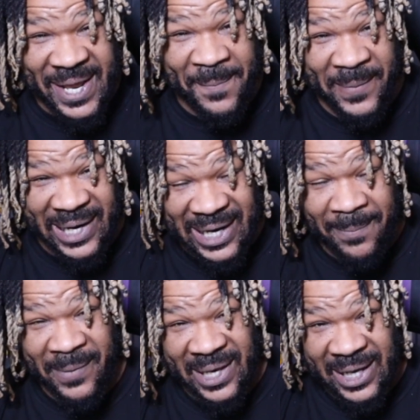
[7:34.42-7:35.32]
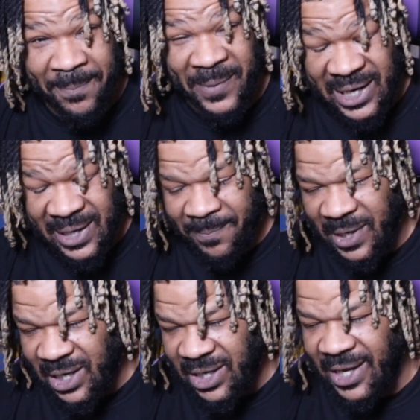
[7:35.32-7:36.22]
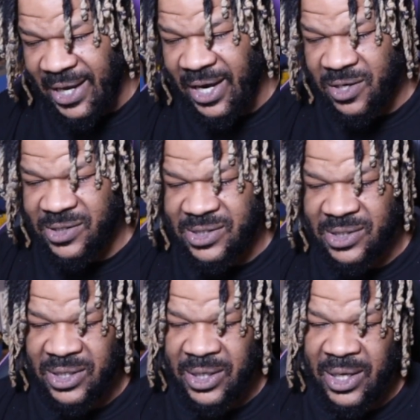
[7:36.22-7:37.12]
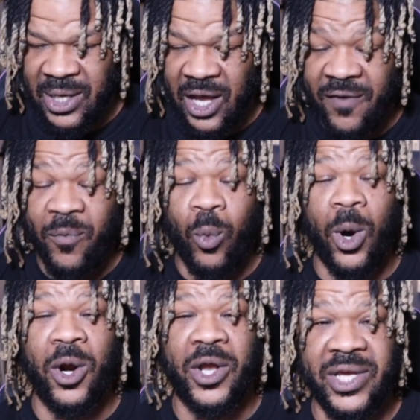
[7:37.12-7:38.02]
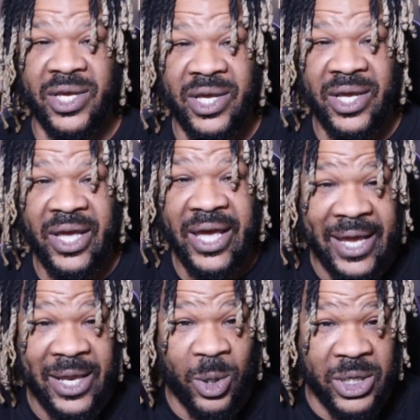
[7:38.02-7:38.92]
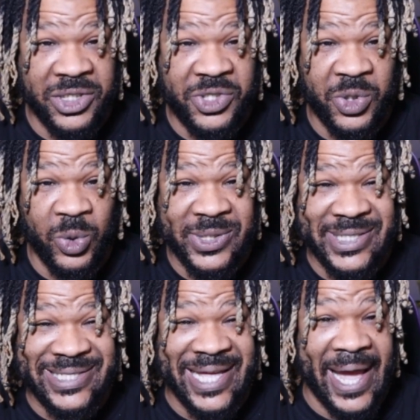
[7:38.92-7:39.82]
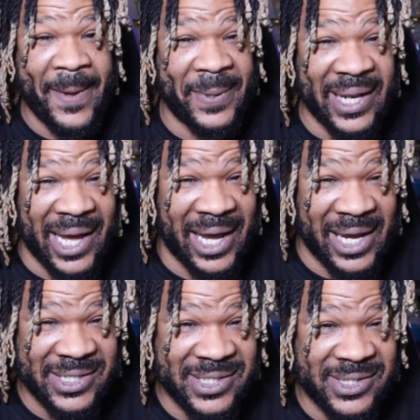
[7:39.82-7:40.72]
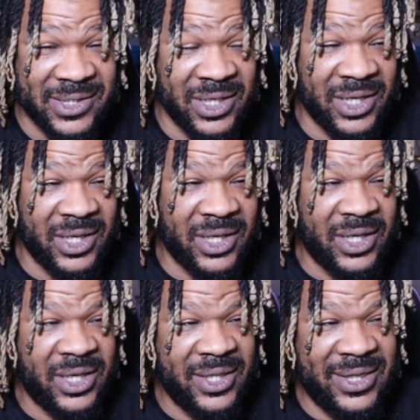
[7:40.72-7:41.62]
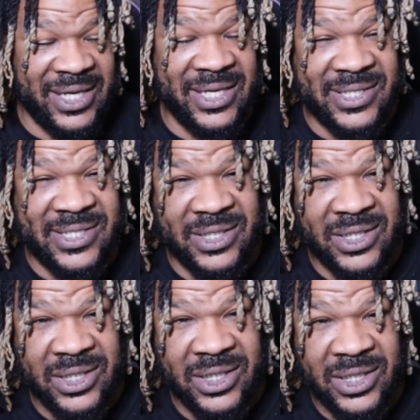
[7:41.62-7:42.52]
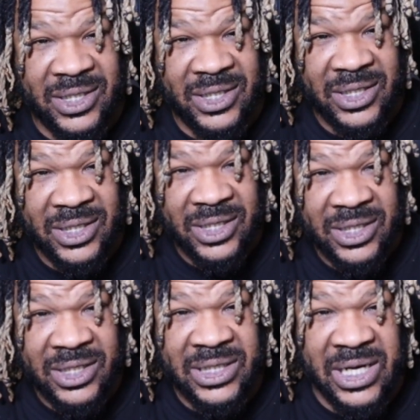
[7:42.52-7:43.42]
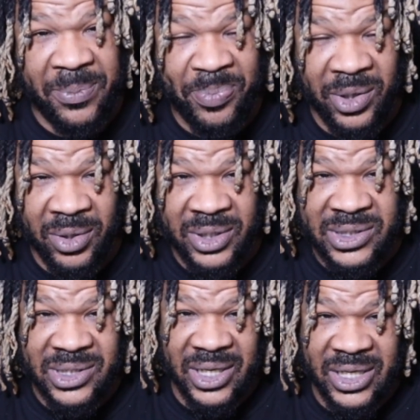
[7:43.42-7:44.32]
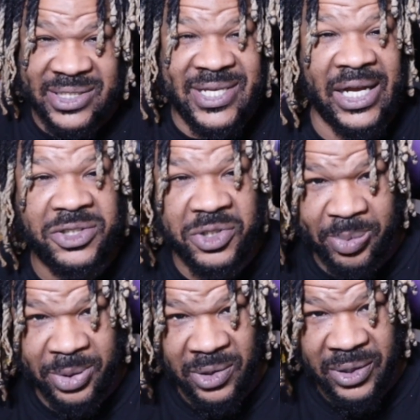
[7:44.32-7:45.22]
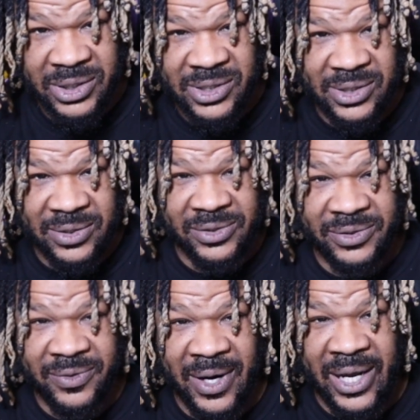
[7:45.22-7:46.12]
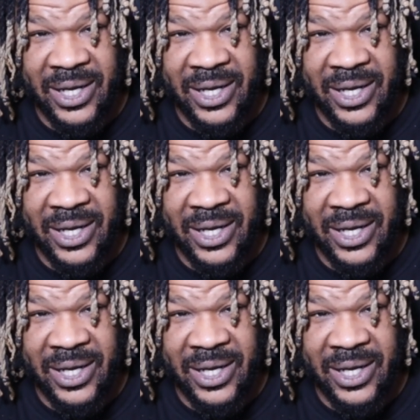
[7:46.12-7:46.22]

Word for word: many, many, many, many years of work in order to stabilize these diploids and tetraploids, right?